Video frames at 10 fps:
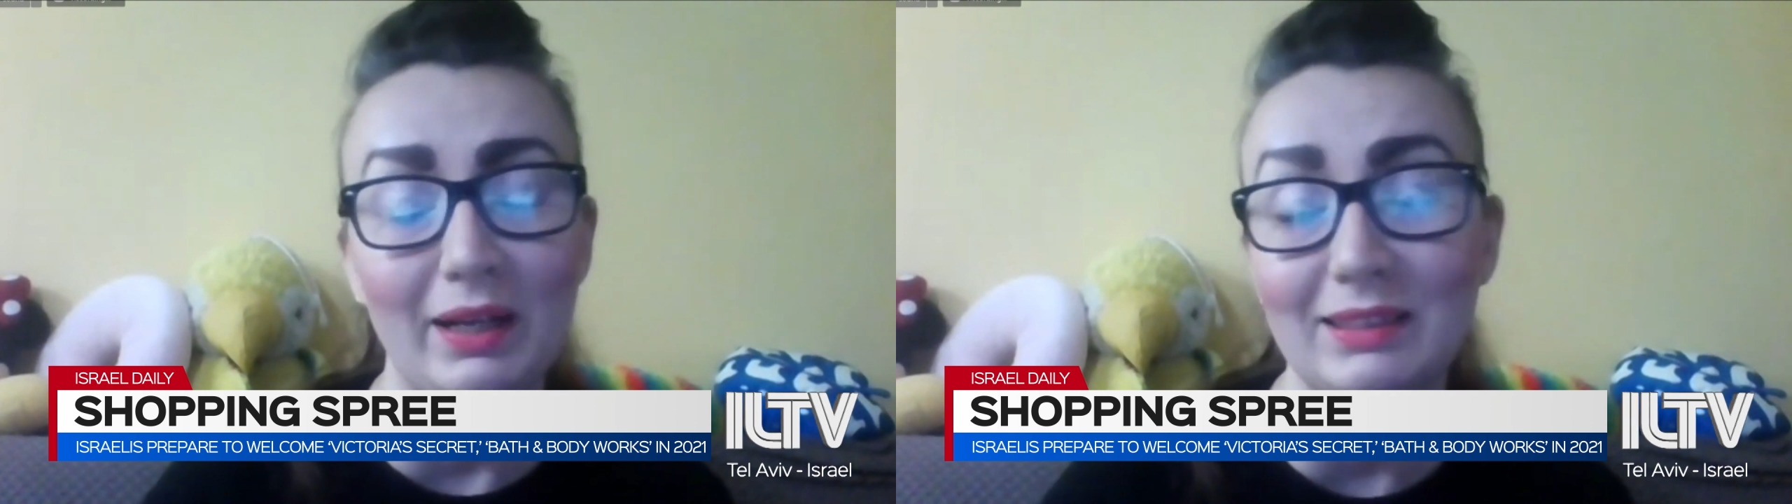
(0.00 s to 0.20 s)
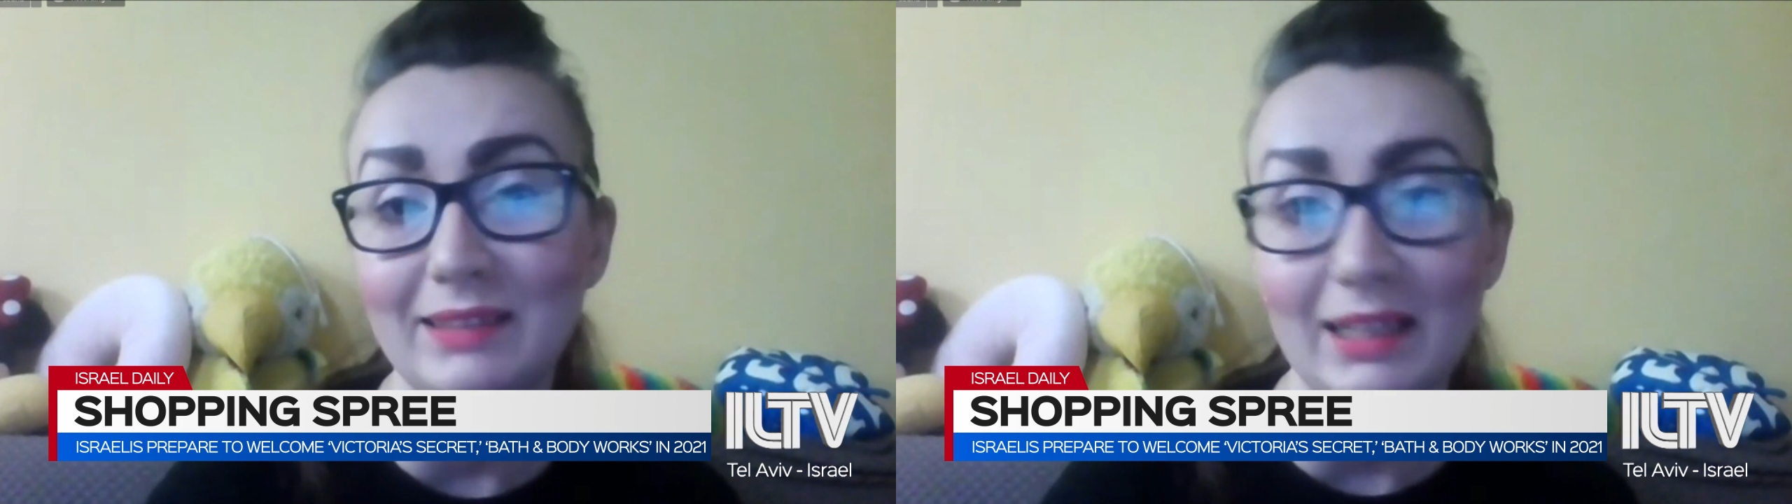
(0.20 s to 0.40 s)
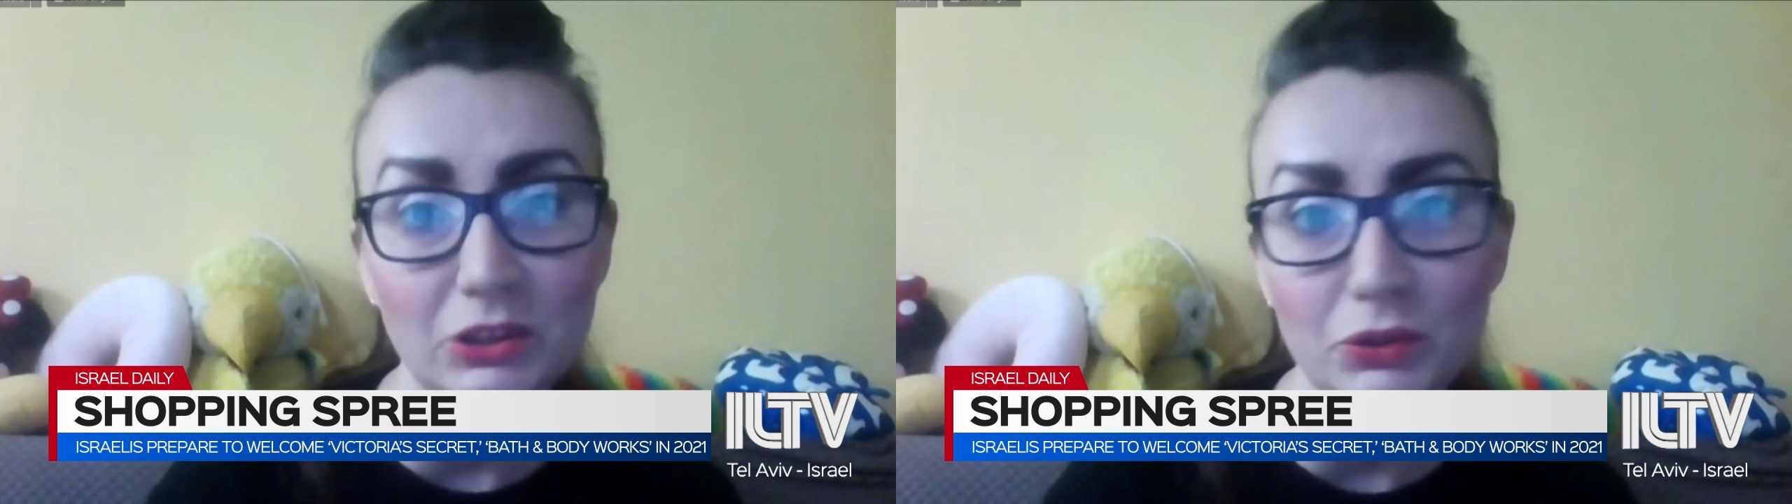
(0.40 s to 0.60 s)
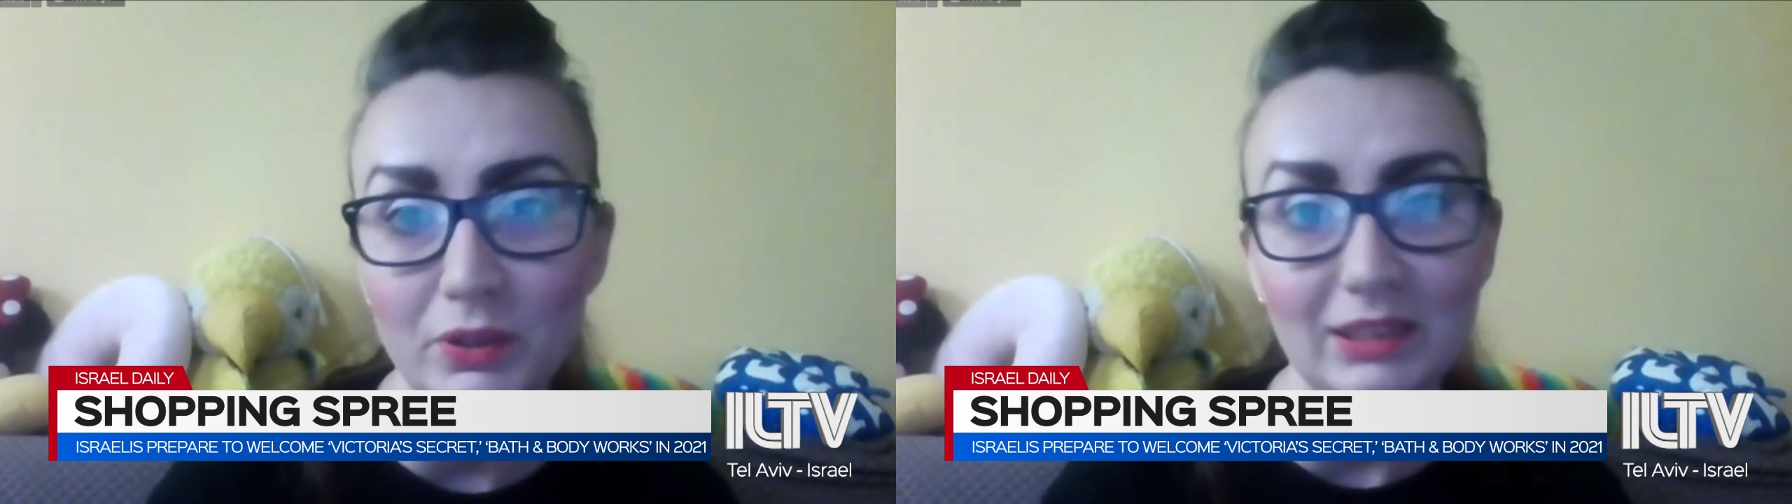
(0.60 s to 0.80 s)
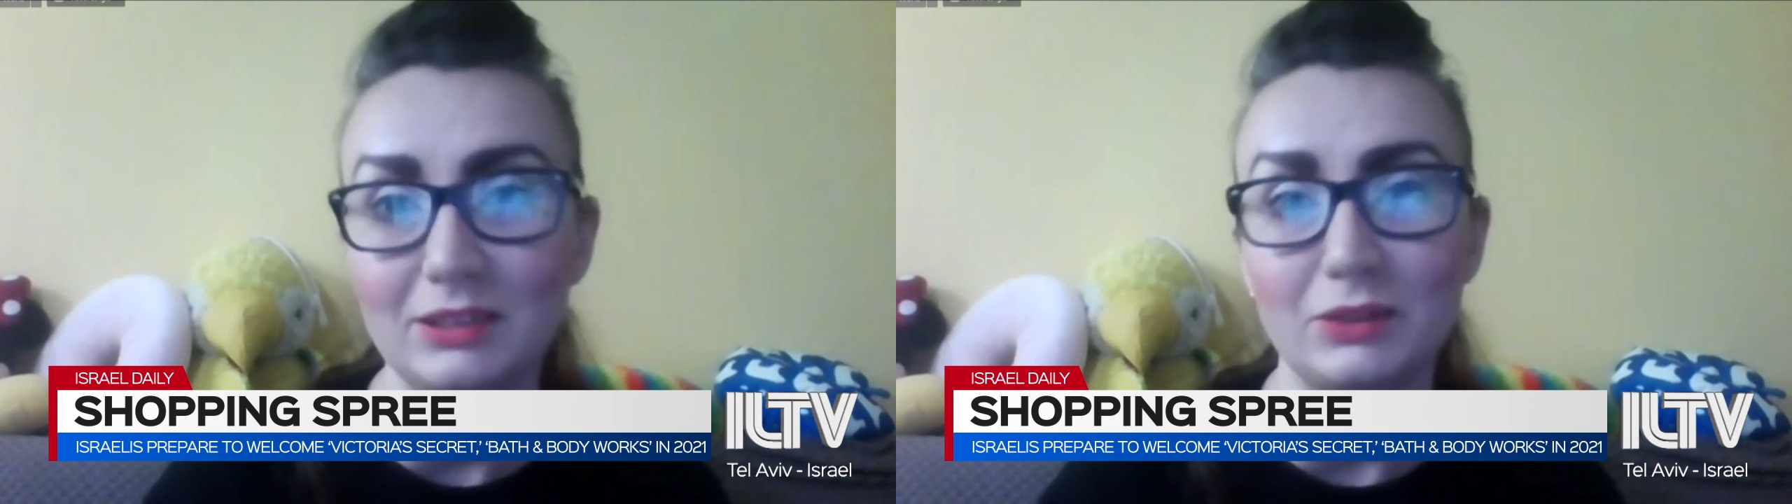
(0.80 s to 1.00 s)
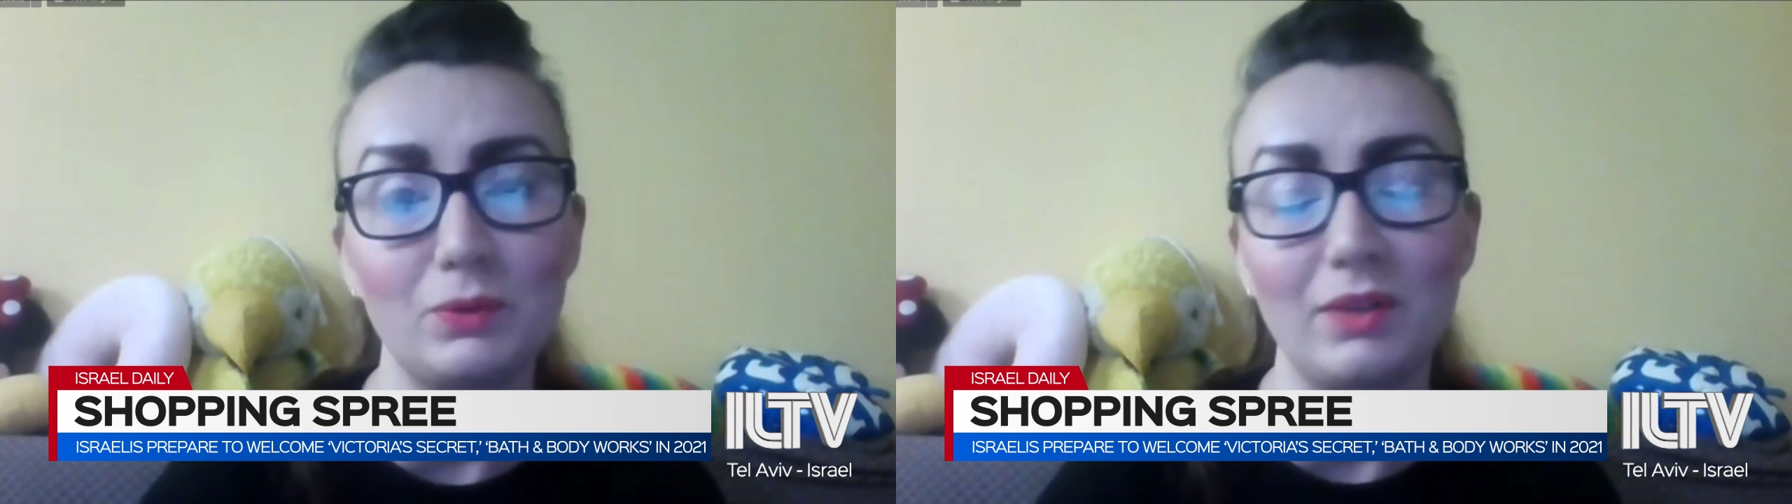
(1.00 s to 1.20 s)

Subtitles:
accessories to